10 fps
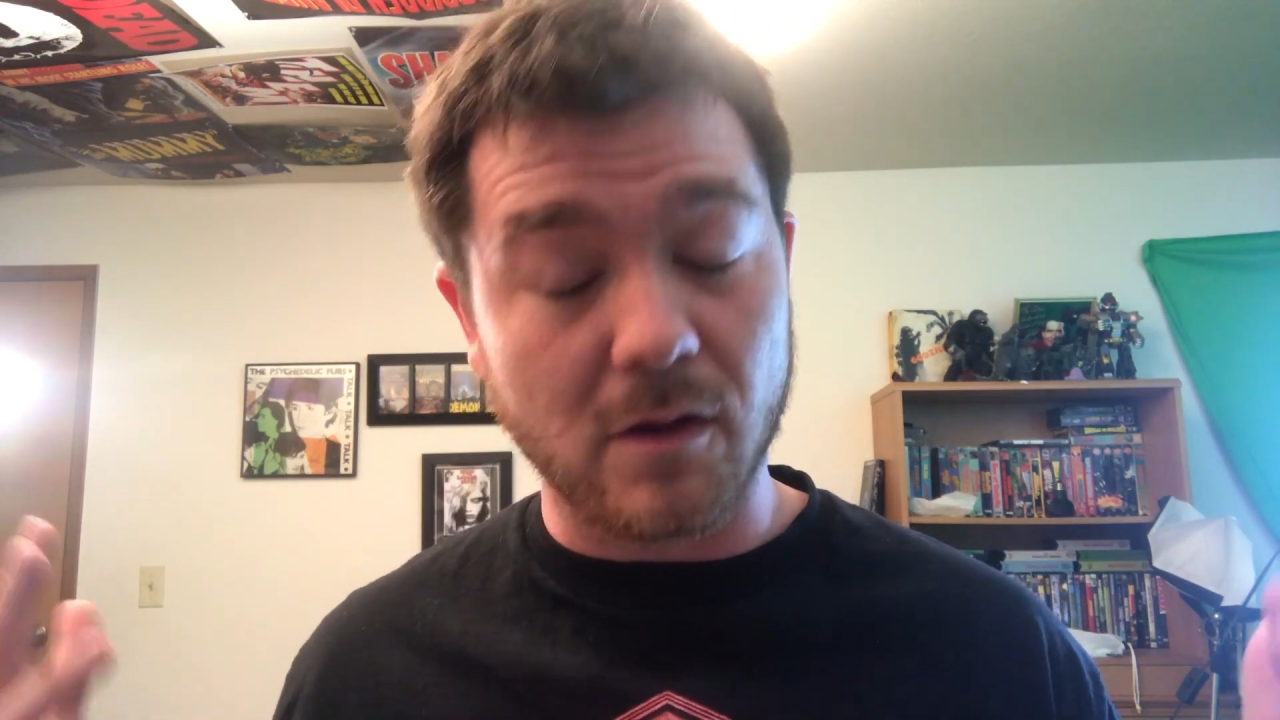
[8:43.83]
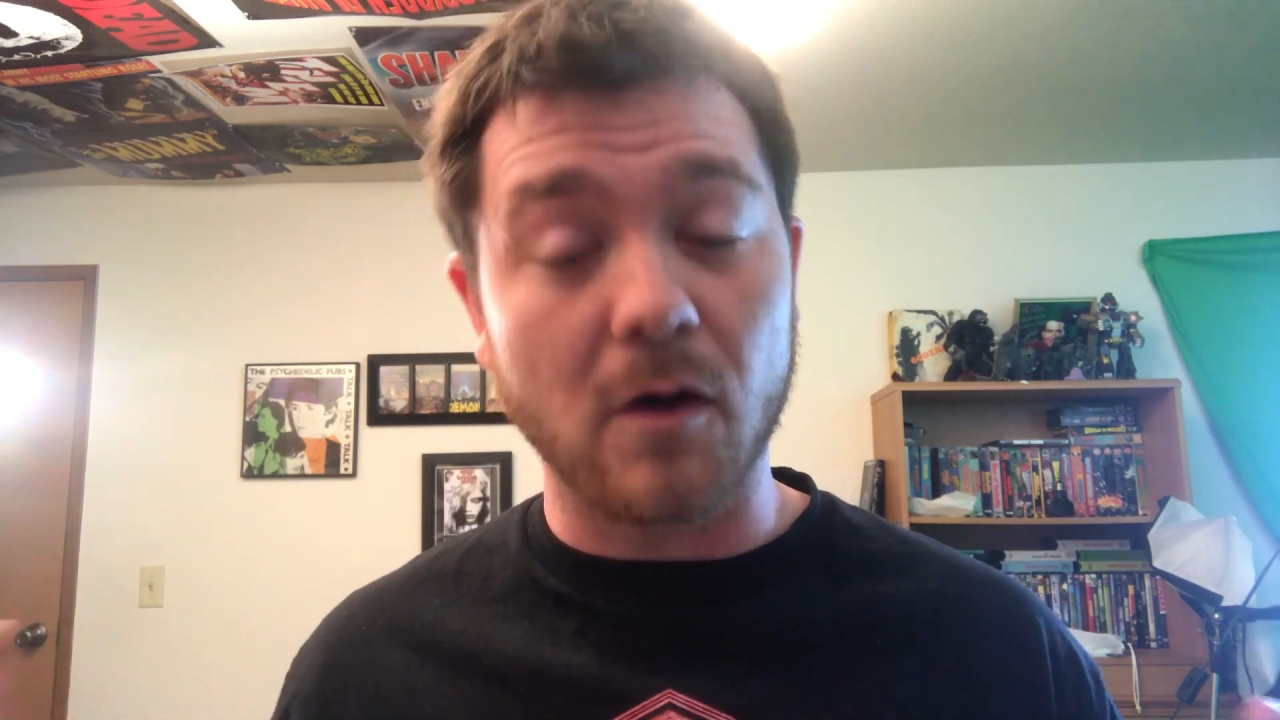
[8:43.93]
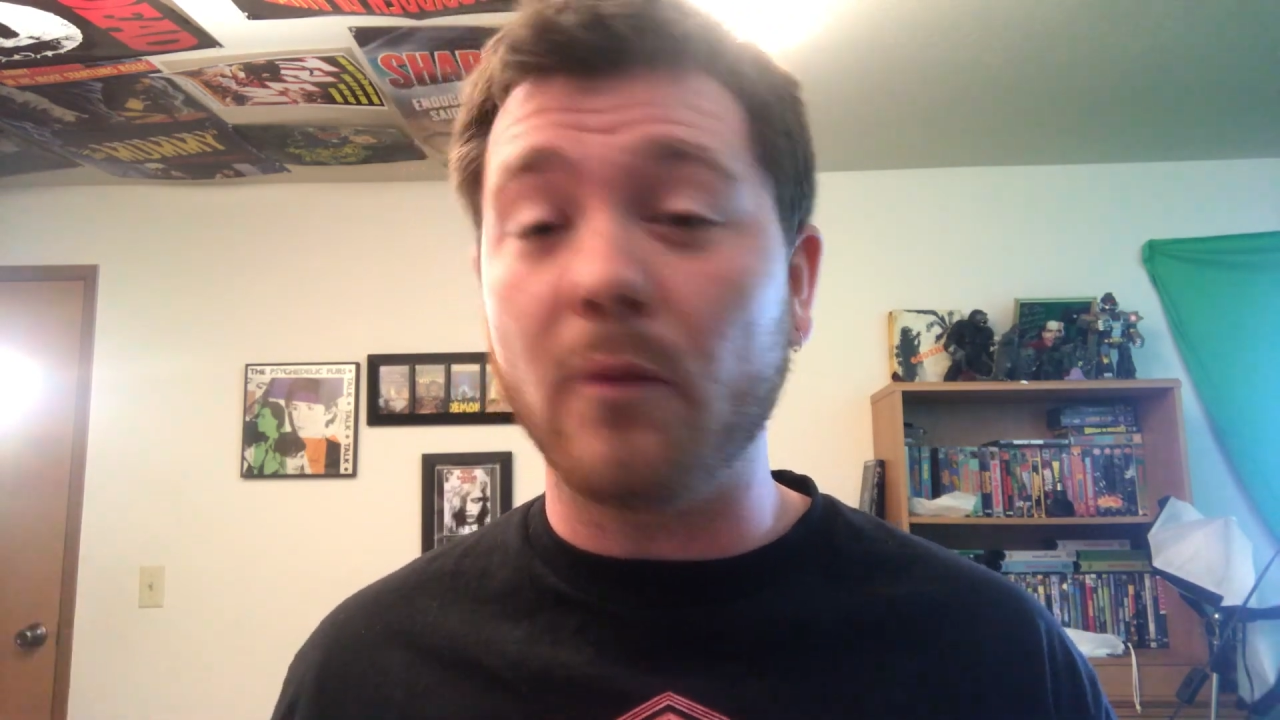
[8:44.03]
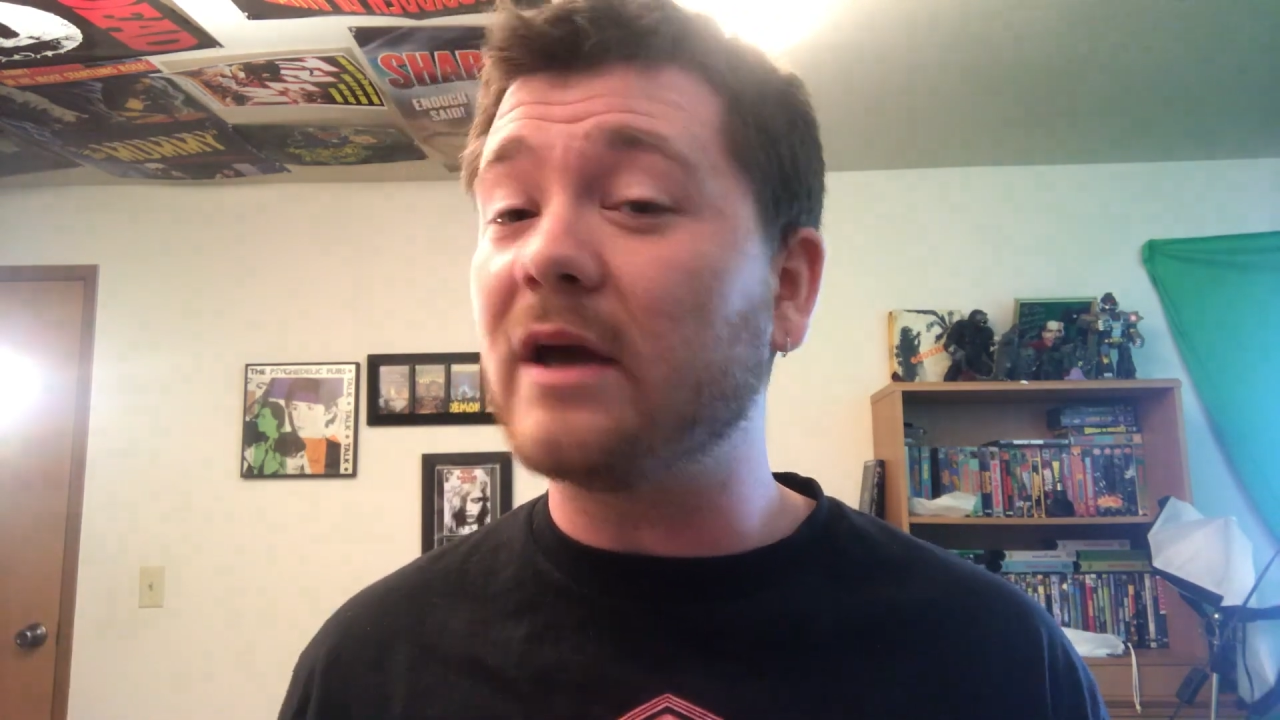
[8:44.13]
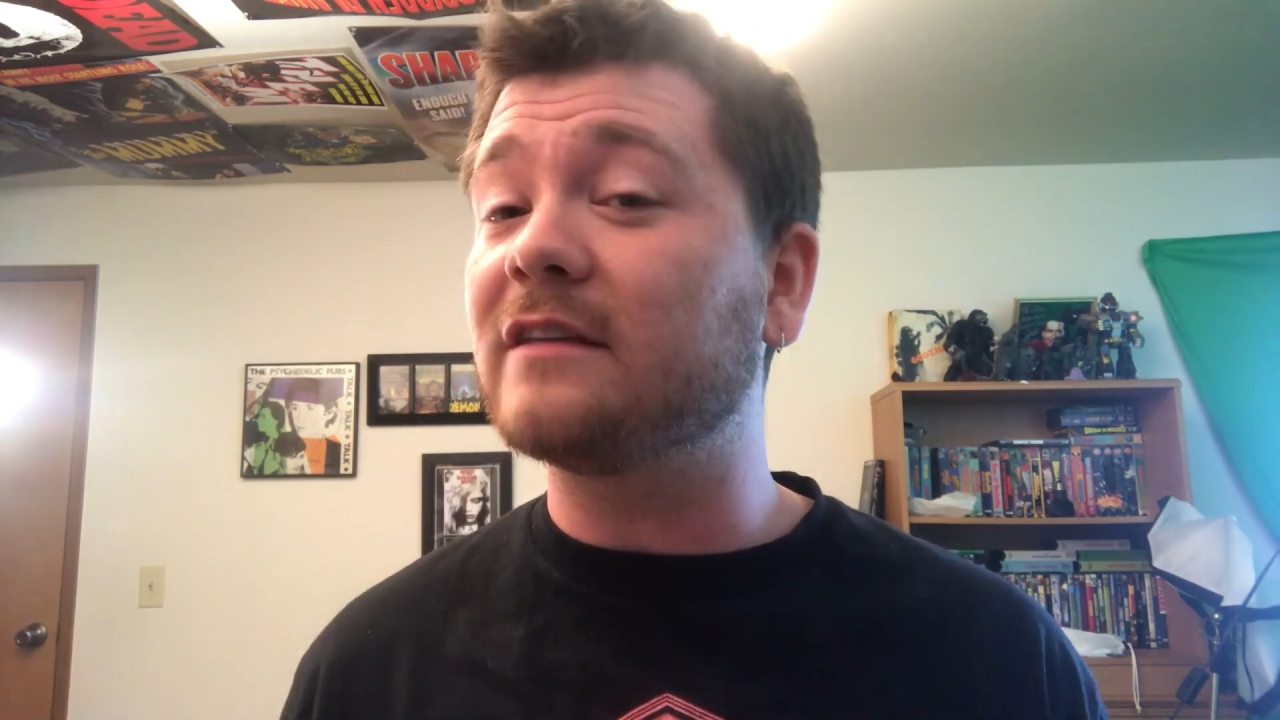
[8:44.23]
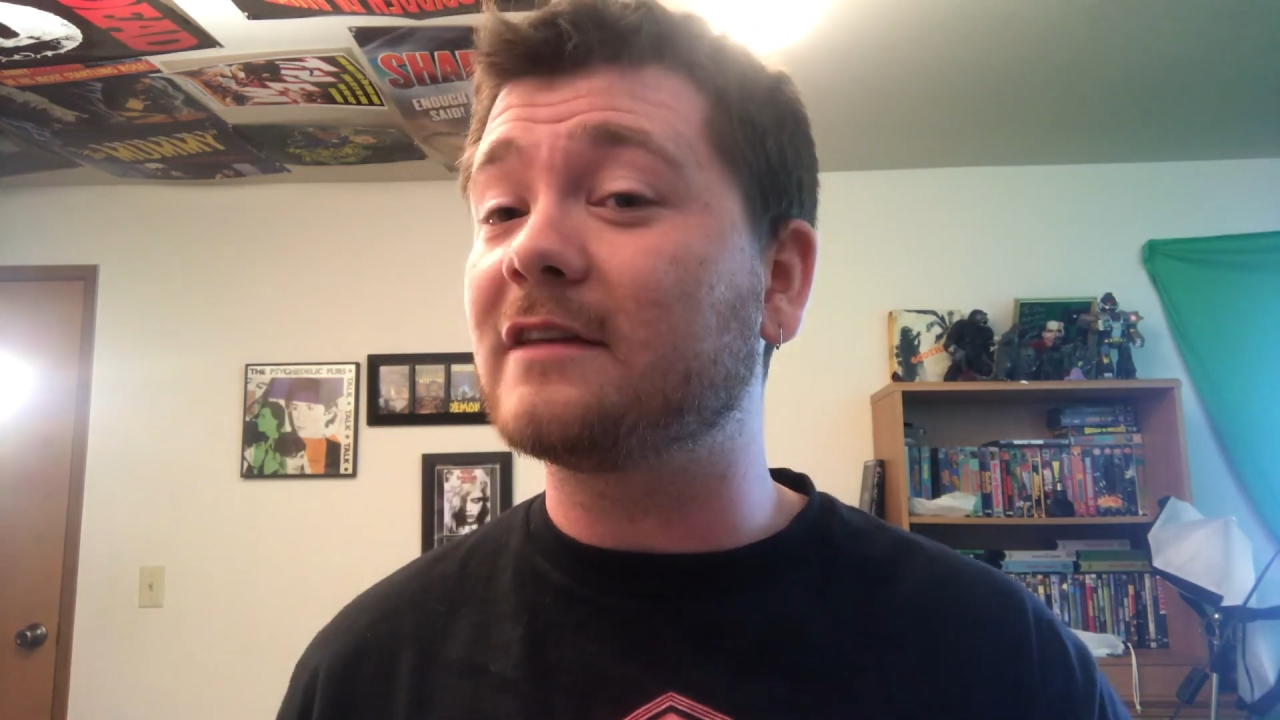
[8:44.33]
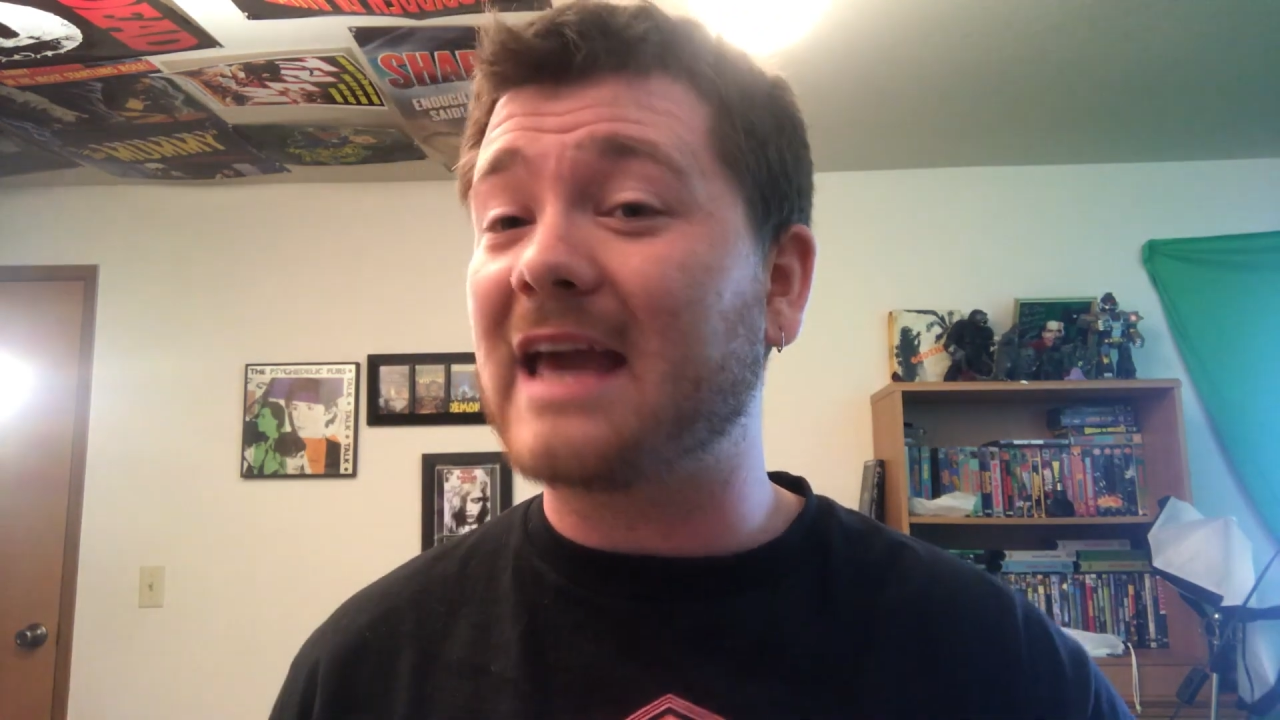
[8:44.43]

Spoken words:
always